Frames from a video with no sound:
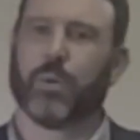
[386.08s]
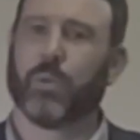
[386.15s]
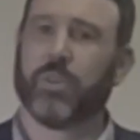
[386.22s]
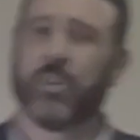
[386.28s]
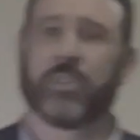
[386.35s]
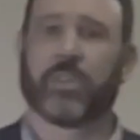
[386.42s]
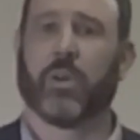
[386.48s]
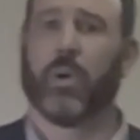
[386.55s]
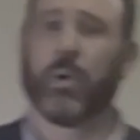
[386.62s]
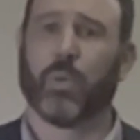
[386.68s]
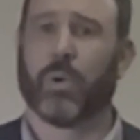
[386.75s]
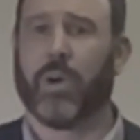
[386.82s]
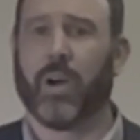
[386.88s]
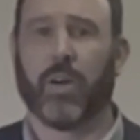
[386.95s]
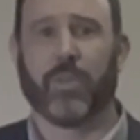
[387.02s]
we're just going
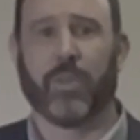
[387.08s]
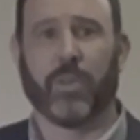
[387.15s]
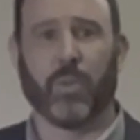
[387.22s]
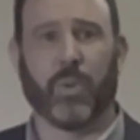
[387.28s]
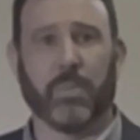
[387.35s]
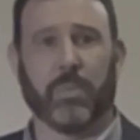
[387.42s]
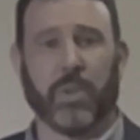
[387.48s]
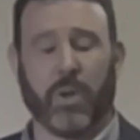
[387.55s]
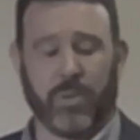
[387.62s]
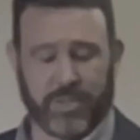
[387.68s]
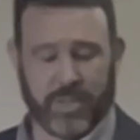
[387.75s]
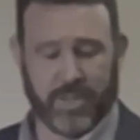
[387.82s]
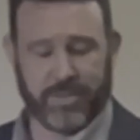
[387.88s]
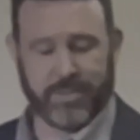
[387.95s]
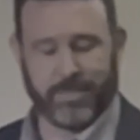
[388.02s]
wherever the wind
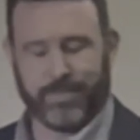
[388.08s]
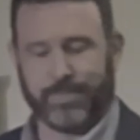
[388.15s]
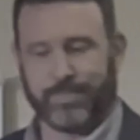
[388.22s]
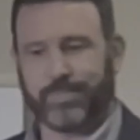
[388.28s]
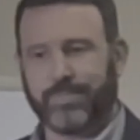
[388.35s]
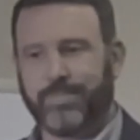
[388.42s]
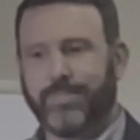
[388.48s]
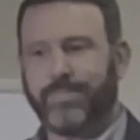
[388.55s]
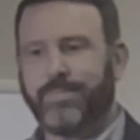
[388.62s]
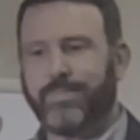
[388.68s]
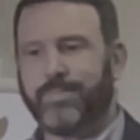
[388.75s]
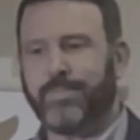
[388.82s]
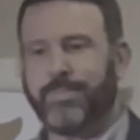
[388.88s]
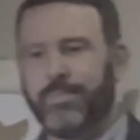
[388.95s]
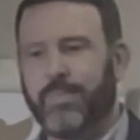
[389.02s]
blows us.
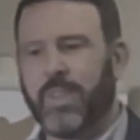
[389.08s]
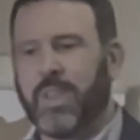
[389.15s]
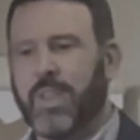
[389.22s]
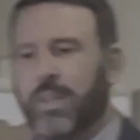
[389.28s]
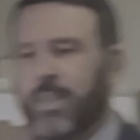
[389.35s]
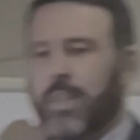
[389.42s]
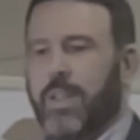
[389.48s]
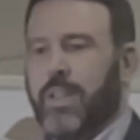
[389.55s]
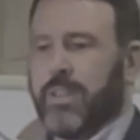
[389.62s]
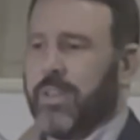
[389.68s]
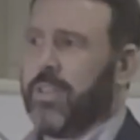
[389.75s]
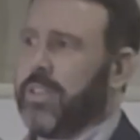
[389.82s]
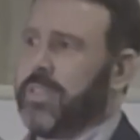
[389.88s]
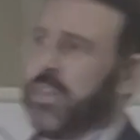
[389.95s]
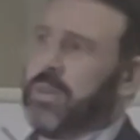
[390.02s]
The
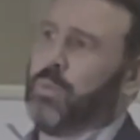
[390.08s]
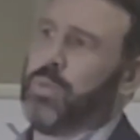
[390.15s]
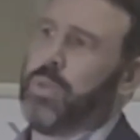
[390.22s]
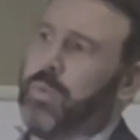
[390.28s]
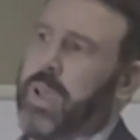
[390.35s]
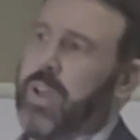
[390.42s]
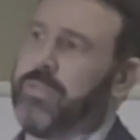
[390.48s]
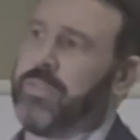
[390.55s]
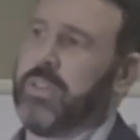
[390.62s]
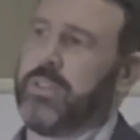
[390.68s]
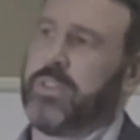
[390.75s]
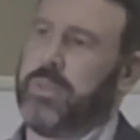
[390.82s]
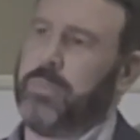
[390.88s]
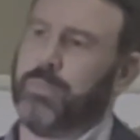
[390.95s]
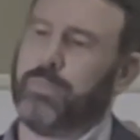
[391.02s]
other thing that we have to
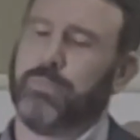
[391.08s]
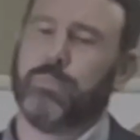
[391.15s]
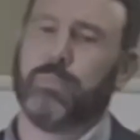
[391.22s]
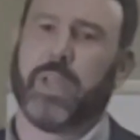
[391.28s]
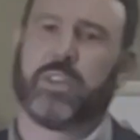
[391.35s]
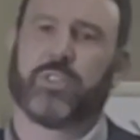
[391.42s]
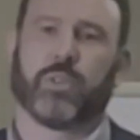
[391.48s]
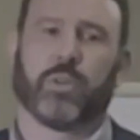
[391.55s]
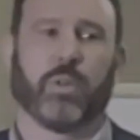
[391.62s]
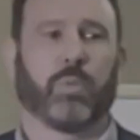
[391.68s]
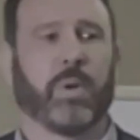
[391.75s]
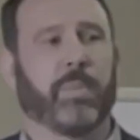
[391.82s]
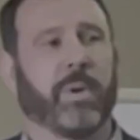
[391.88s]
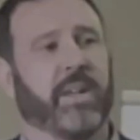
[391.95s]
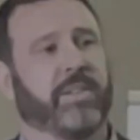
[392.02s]
make sure that
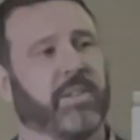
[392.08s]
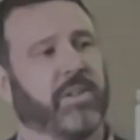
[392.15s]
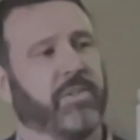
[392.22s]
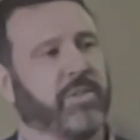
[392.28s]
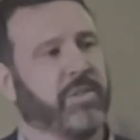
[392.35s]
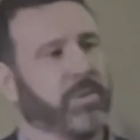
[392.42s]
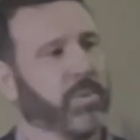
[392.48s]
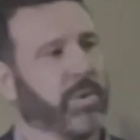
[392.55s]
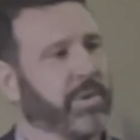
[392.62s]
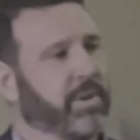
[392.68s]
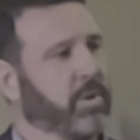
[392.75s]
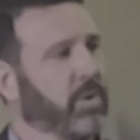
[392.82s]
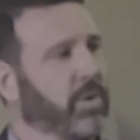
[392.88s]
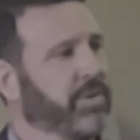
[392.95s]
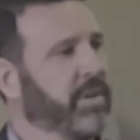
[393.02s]
we pay attention to with our
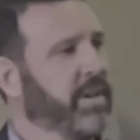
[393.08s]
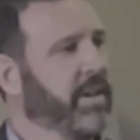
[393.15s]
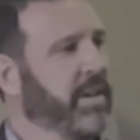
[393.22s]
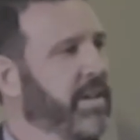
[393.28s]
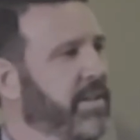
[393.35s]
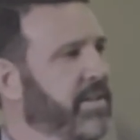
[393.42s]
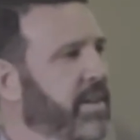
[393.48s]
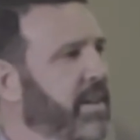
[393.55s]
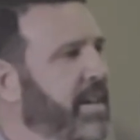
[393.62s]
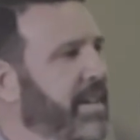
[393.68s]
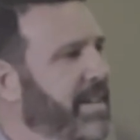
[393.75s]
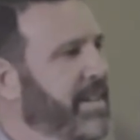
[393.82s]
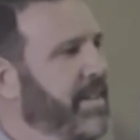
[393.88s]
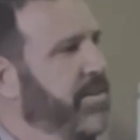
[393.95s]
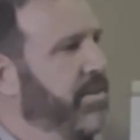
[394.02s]
goal setting is
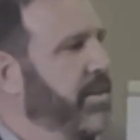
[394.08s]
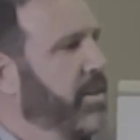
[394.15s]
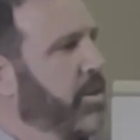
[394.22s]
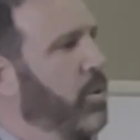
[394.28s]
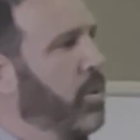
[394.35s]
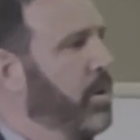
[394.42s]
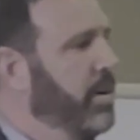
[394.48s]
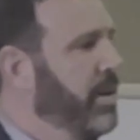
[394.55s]
the goal